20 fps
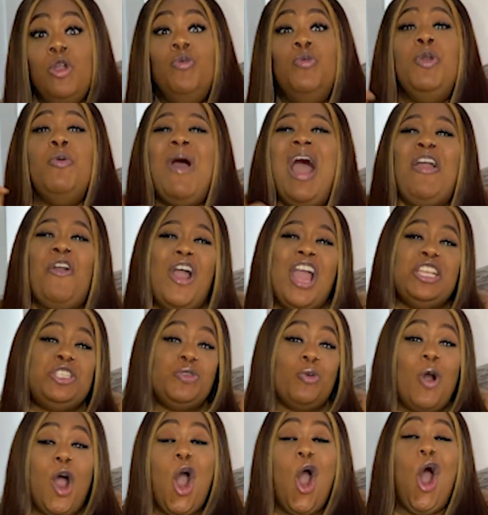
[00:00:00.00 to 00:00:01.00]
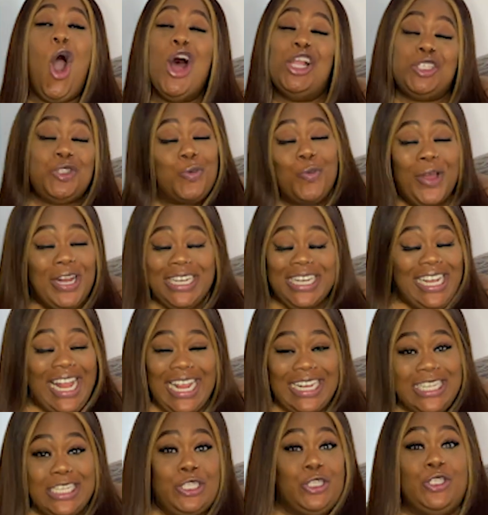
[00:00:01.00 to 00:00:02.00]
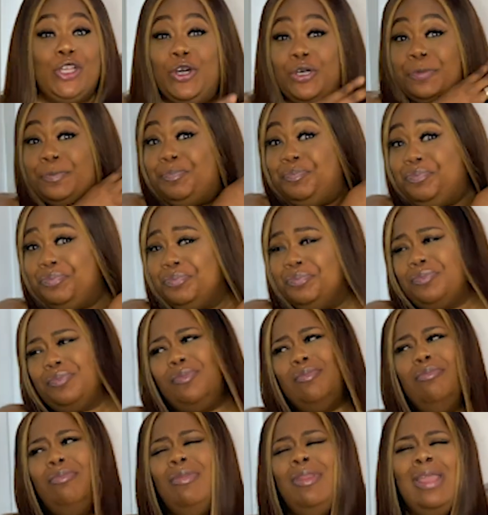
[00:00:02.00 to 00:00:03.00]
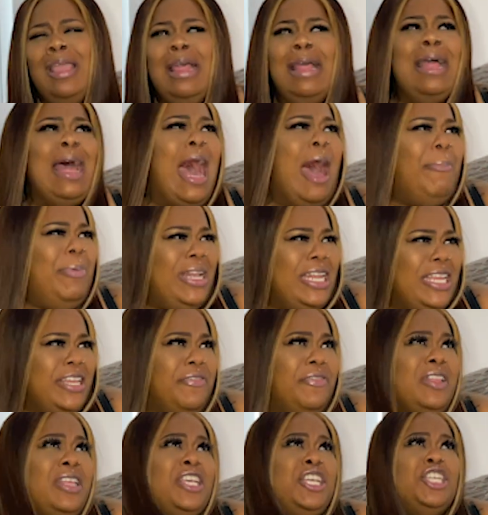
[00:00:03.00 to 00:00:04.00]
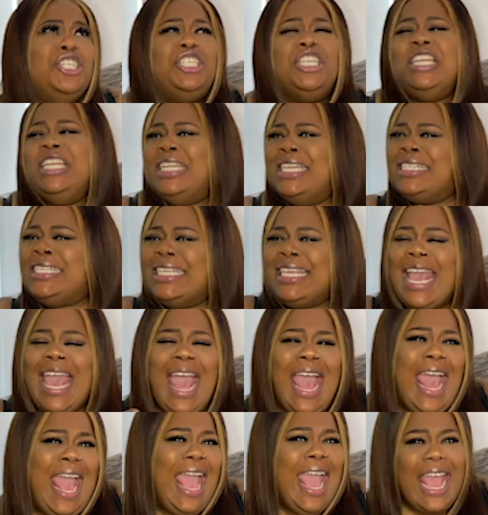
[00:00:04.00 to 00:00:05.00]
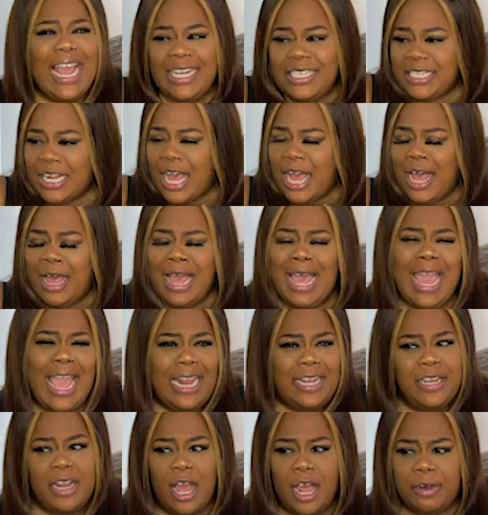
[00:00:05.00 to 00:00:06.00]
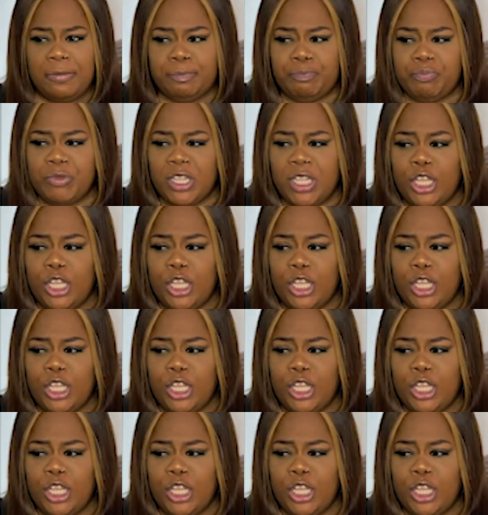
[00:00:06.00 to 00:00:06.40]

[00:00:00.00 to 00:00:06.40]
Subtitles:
We were going to an hot wedding like this, so I believe she needed to get her hair done.